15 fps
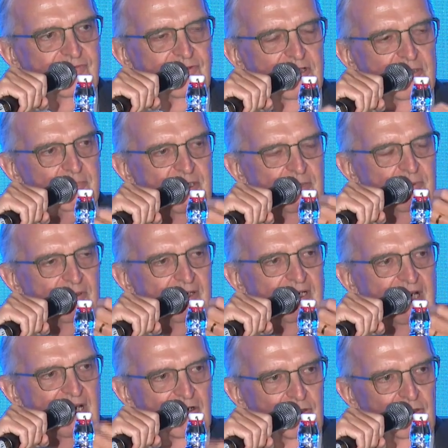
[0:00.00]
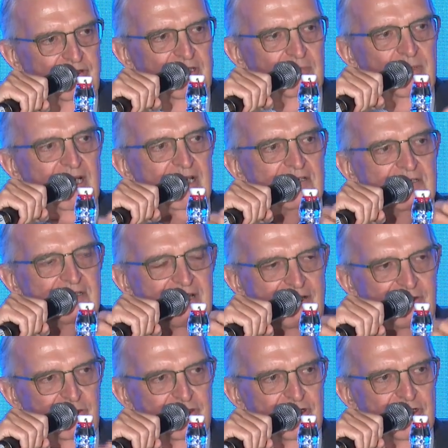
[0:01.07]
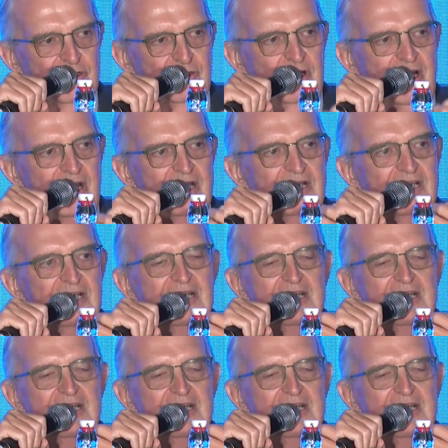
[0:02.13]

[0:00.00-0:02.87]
for the people who get on the bus, get on the train,